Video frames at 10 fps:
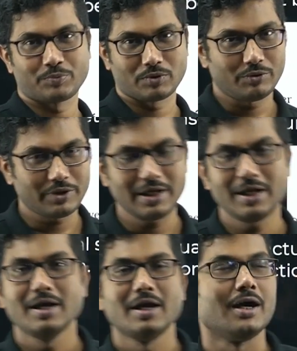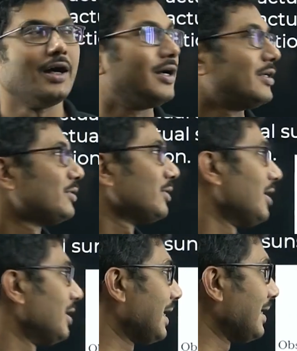Okay, this
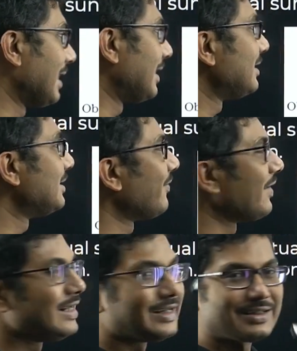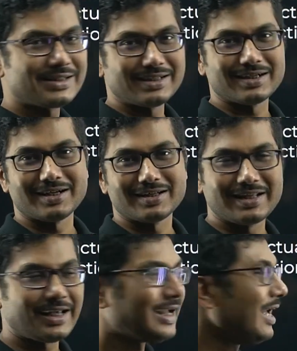is a very interesting
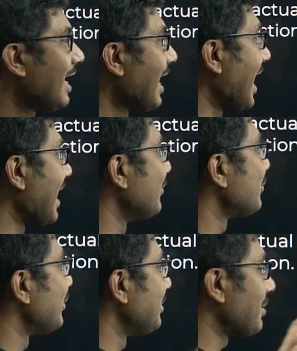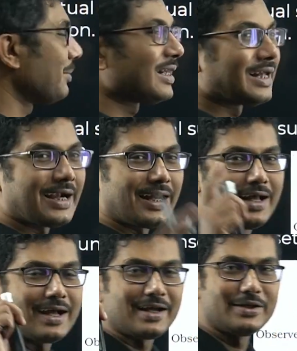thing, and you should remember that
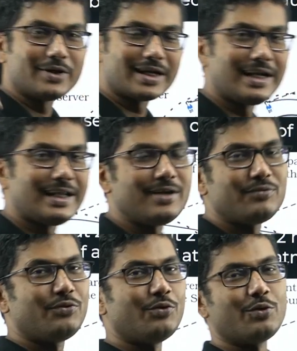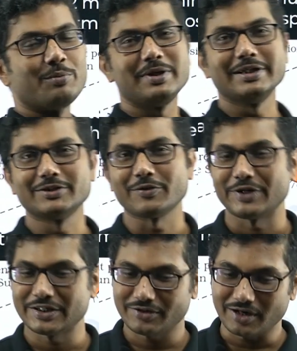you are getting 4 minutes of
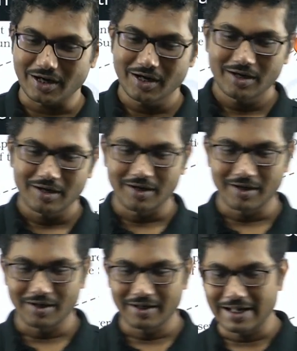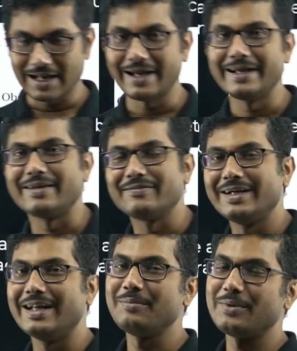extra daylight every
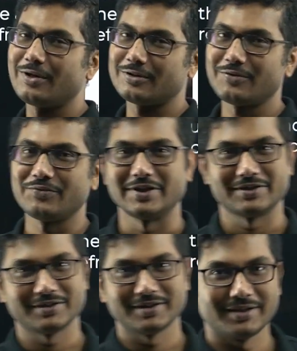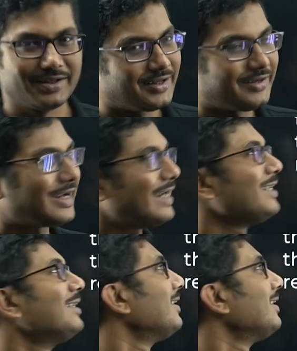day because of this, right?